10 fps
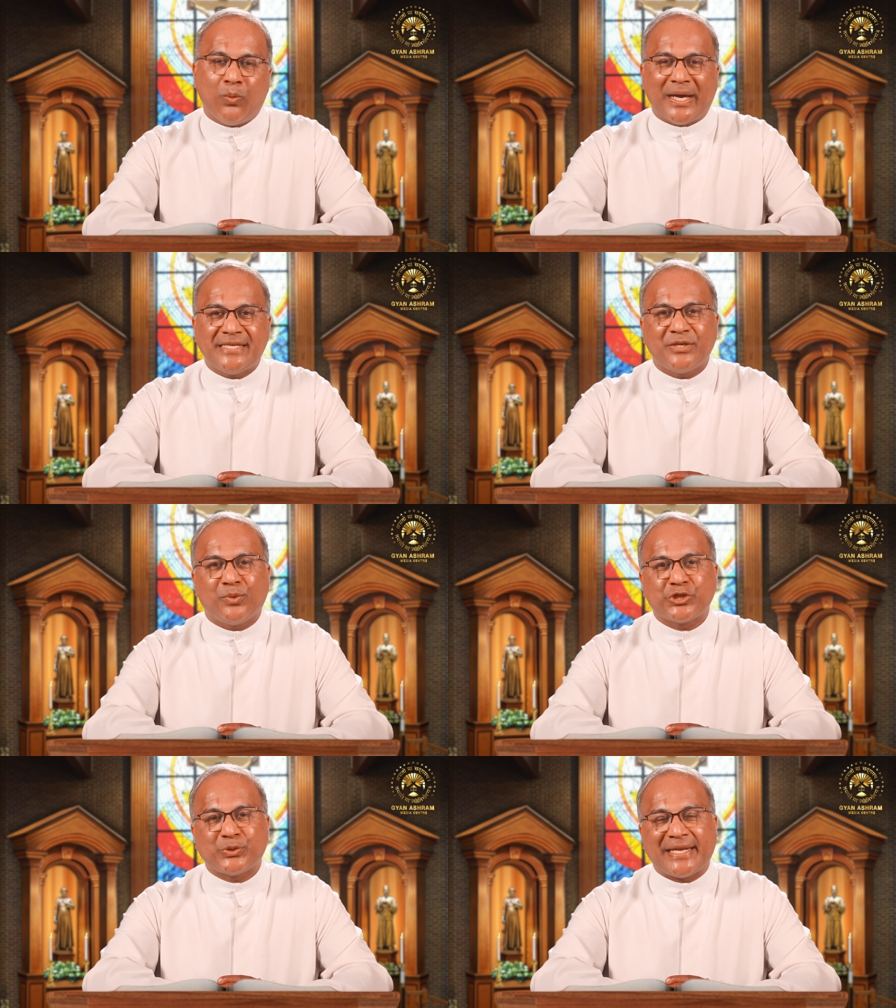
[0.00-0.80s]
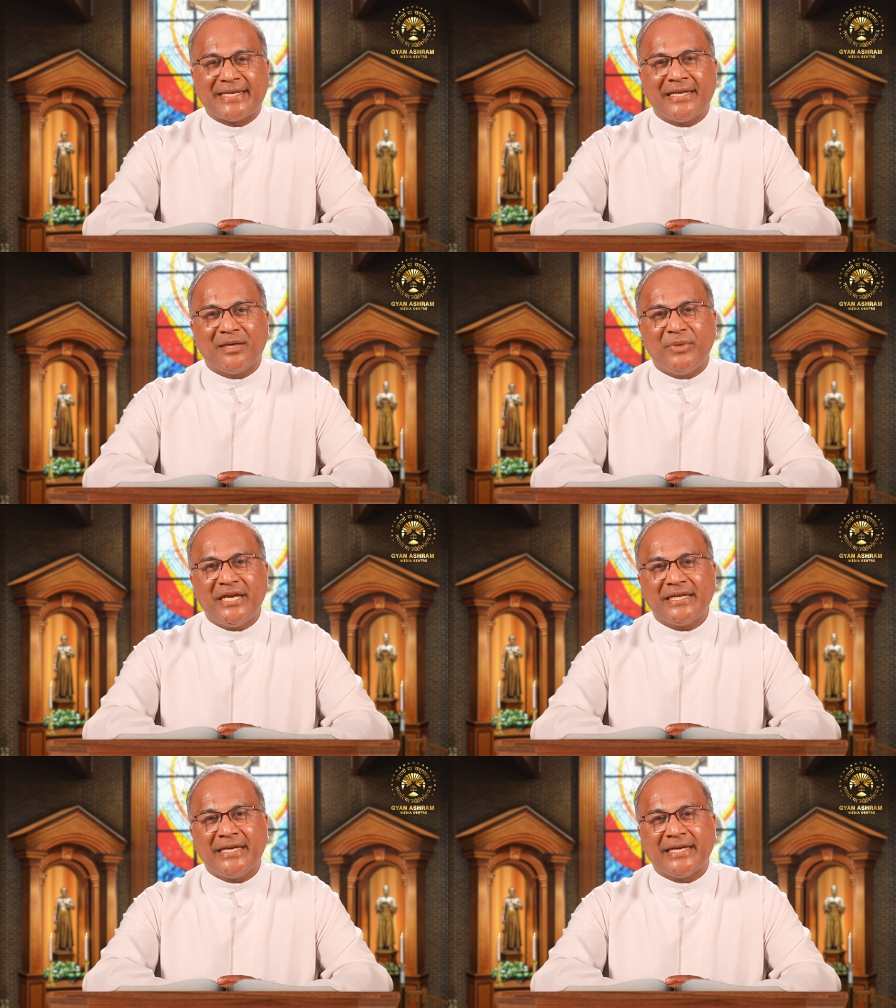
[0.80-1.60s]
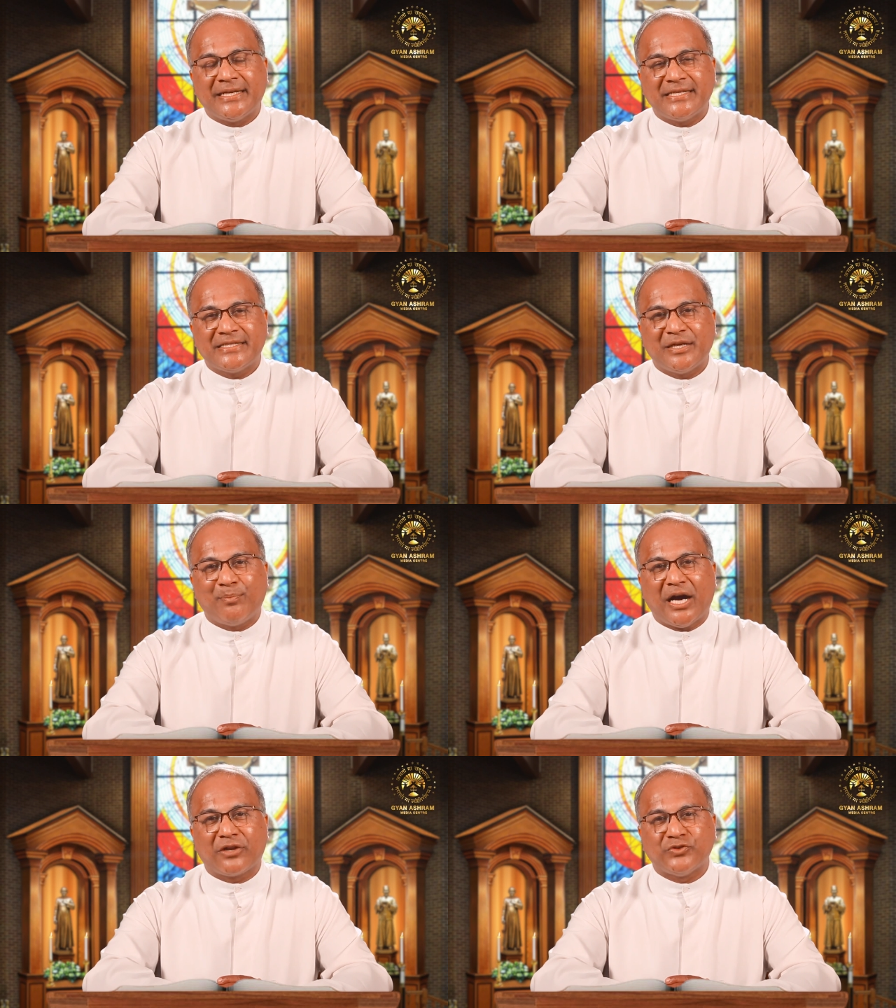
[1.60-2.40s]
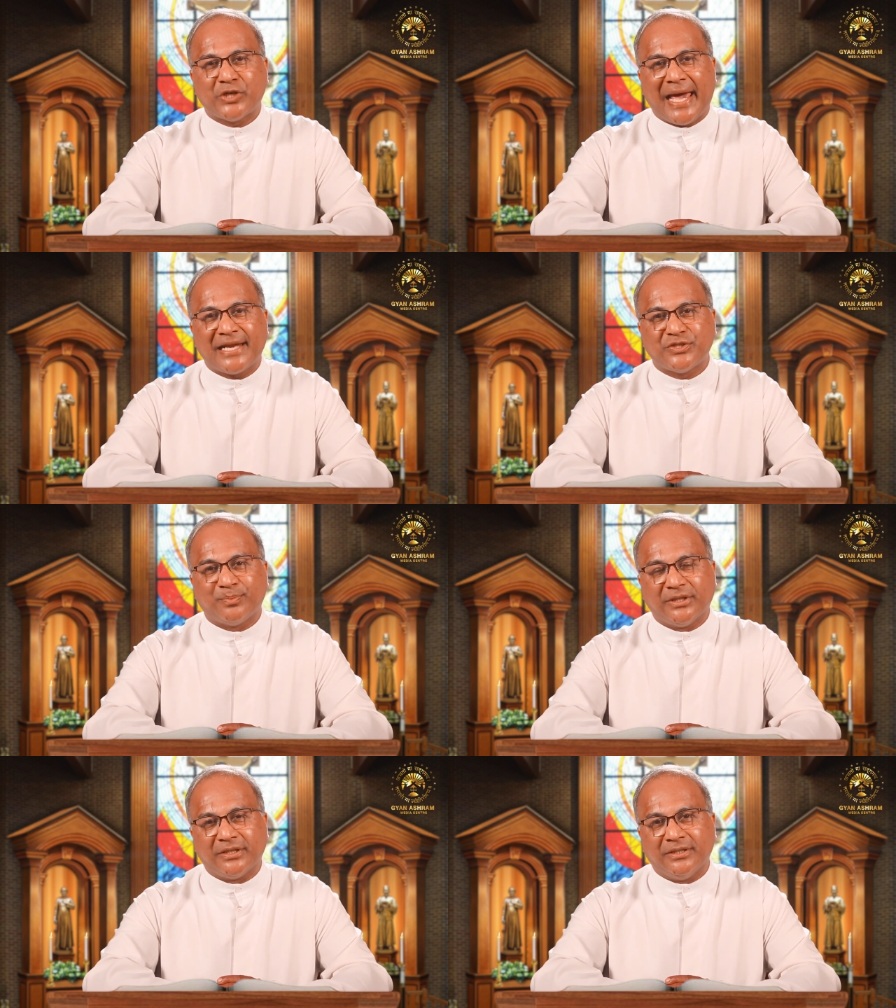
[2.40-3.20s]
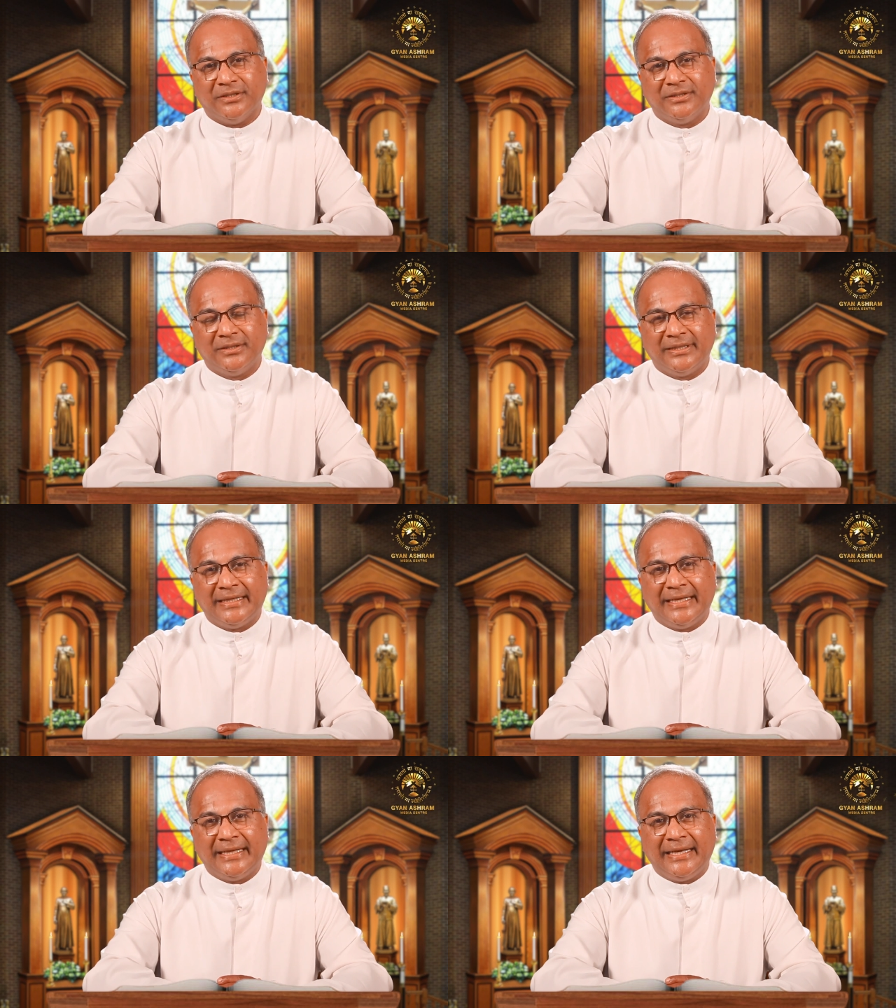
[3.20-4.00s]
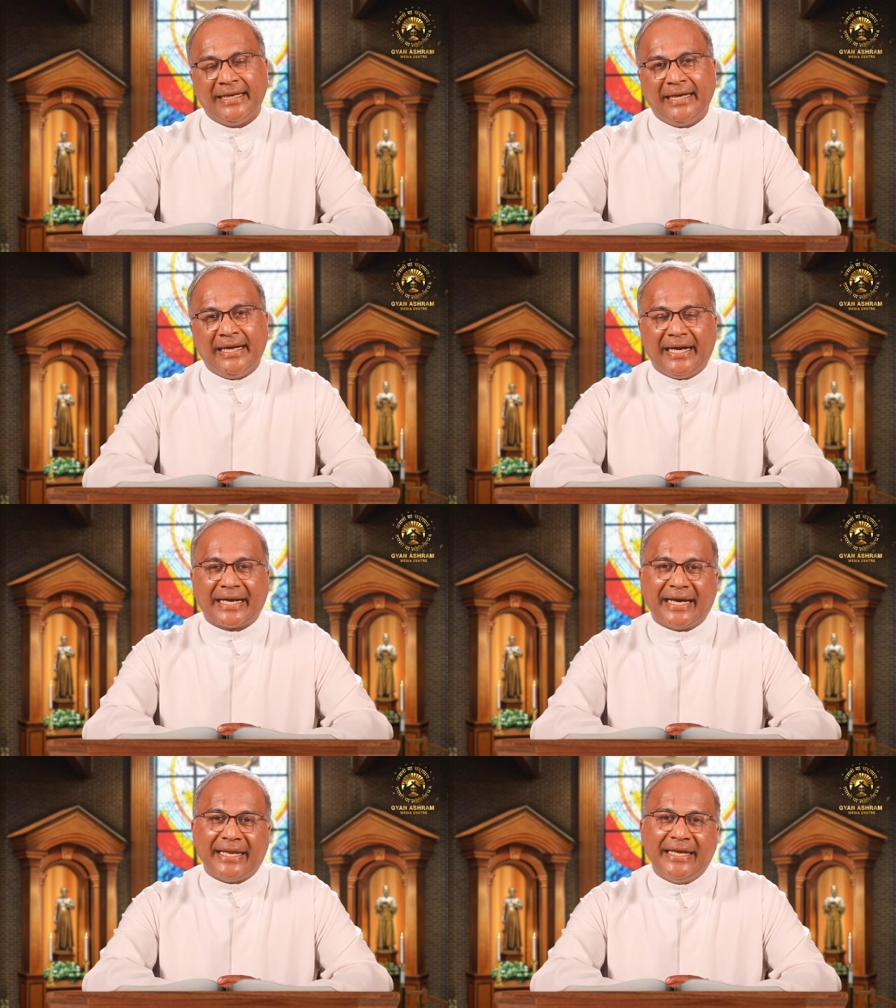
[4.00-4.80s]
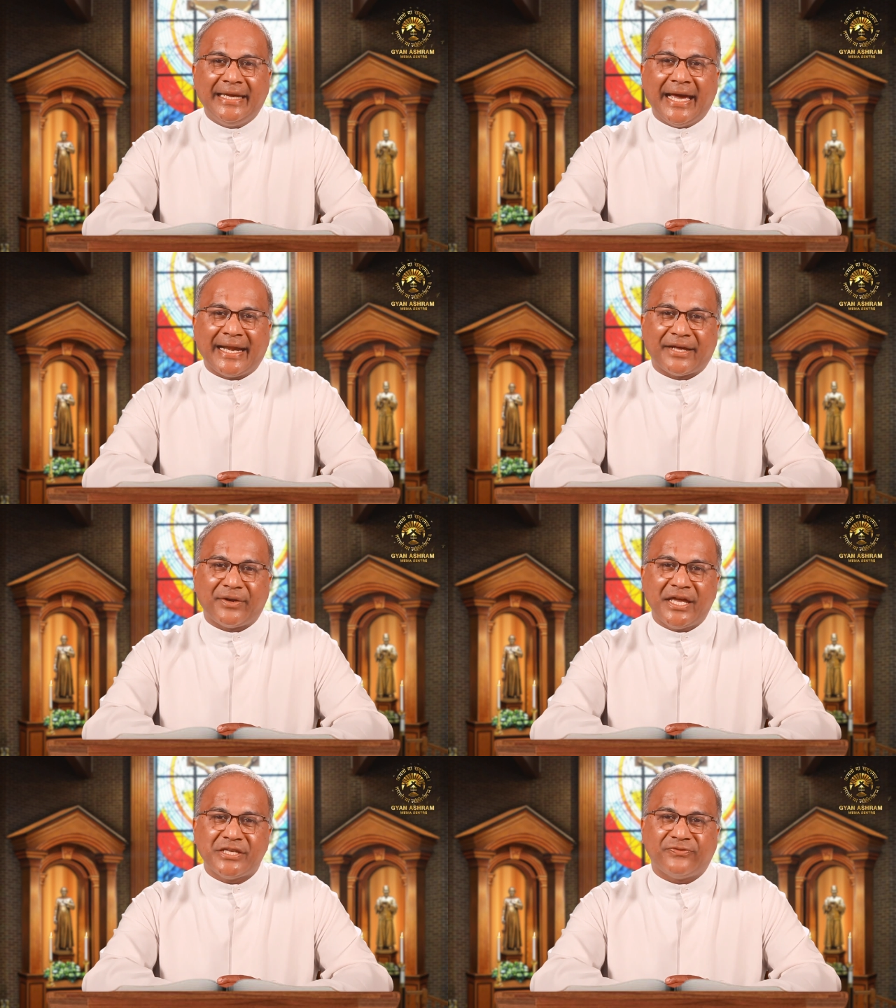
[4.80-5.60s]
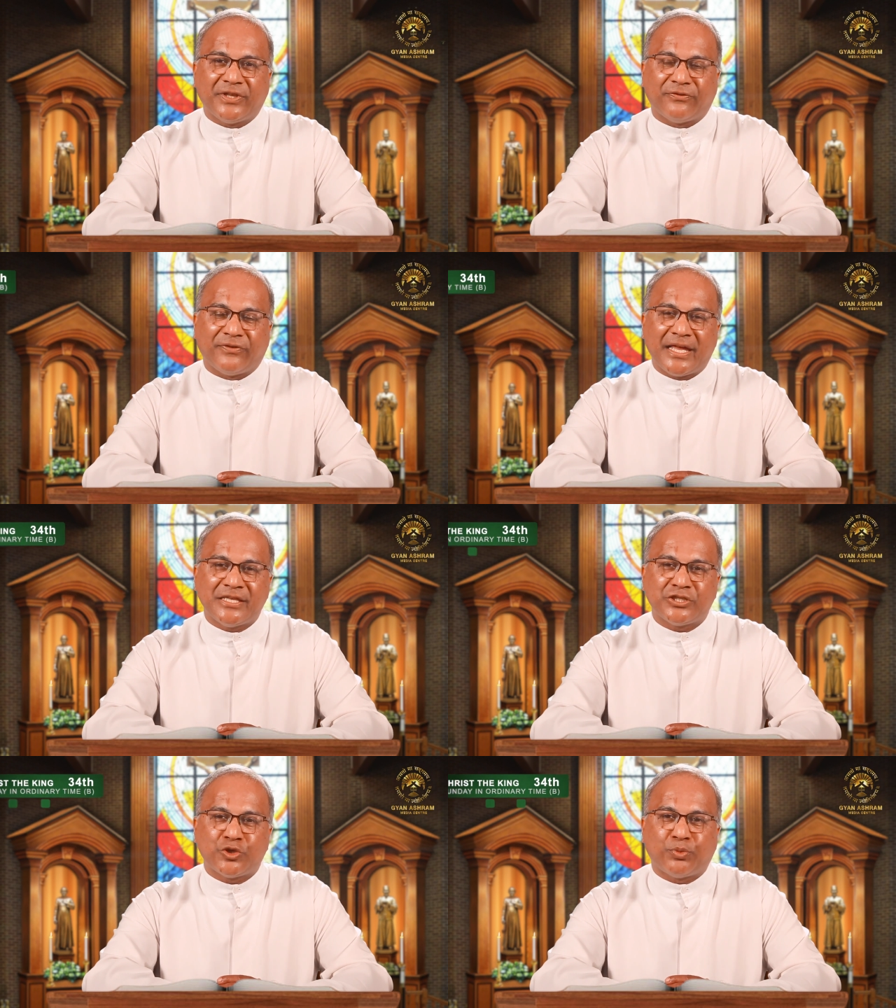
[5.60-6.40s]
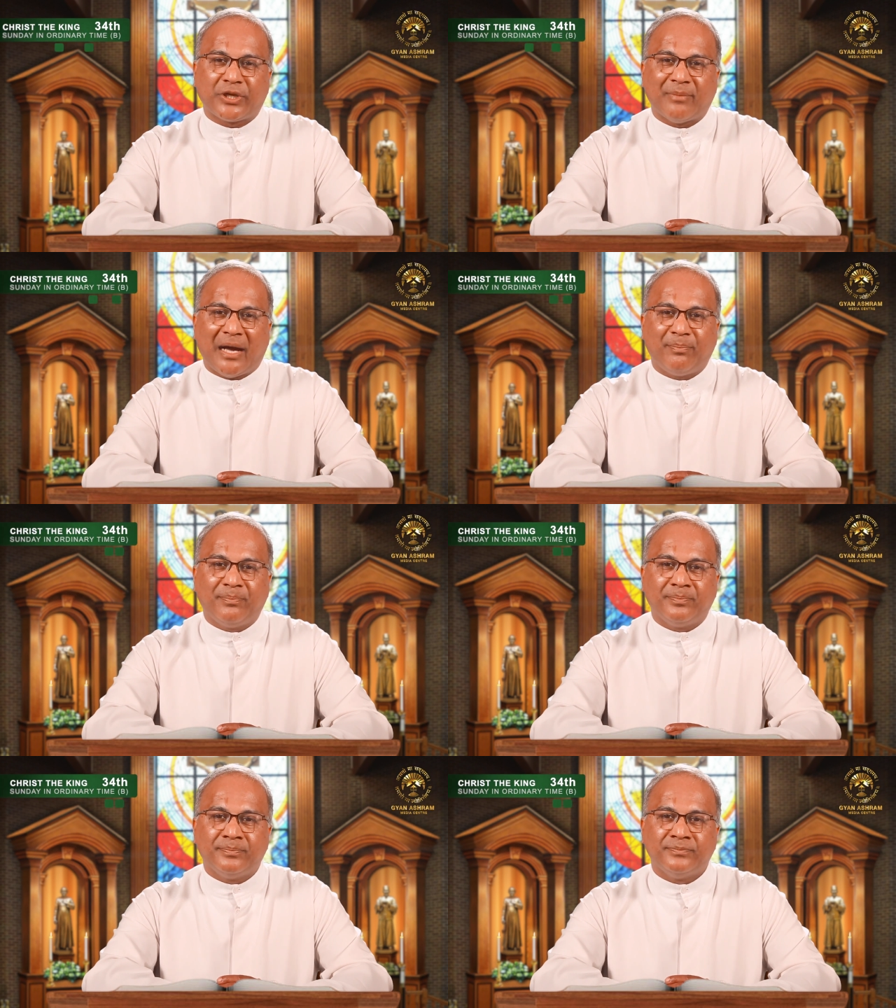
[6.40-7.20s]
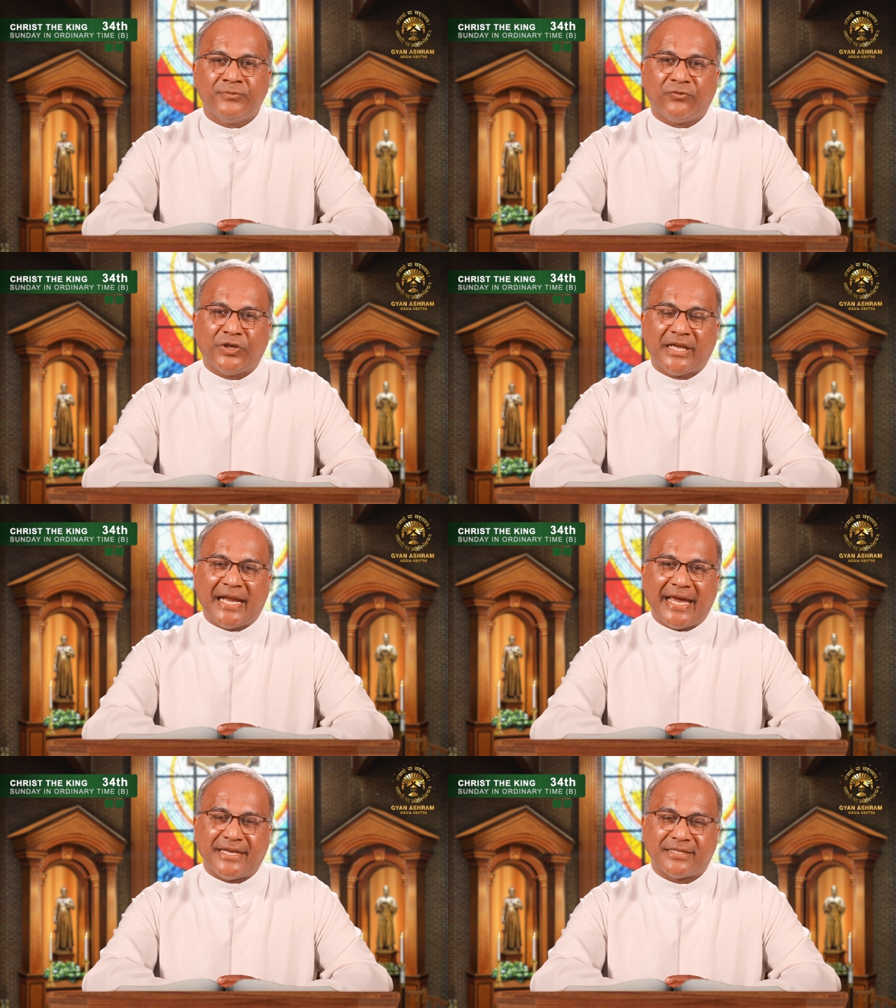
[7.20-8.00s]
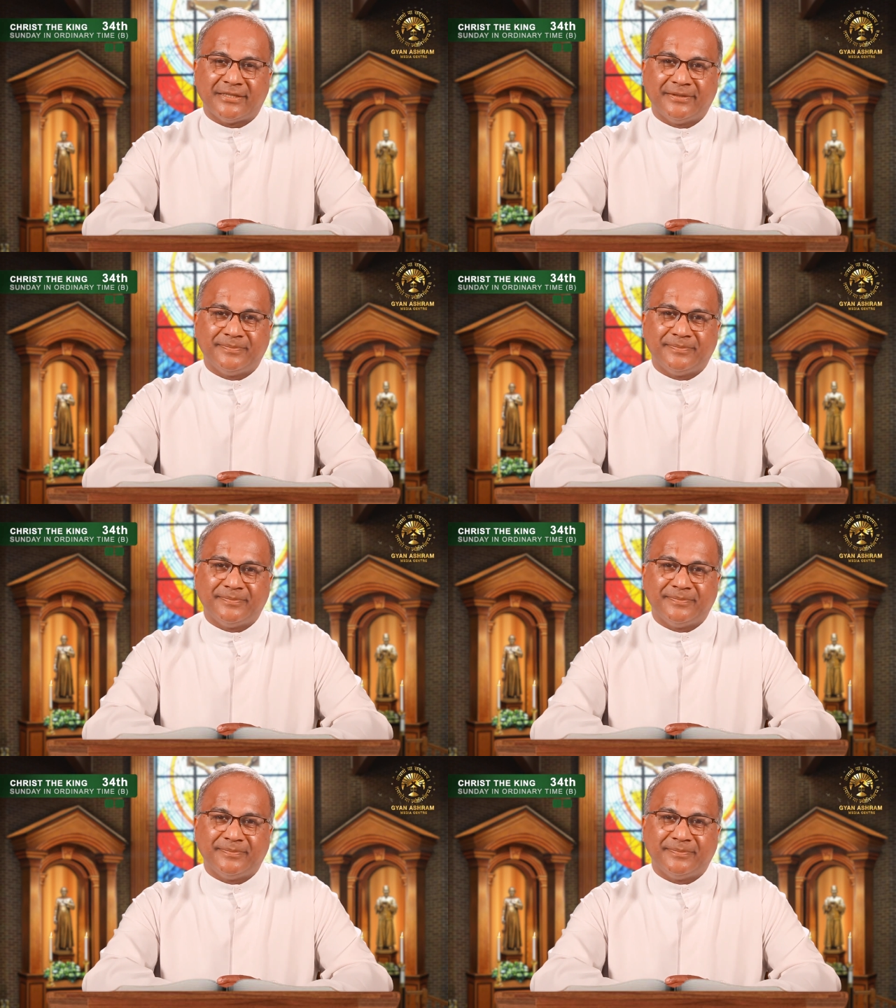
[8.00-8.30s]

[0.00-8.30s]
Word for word: Once he was to attend a meeting in a distant part of Johannesburg. A colleague had arranged with friends to put him up for the night.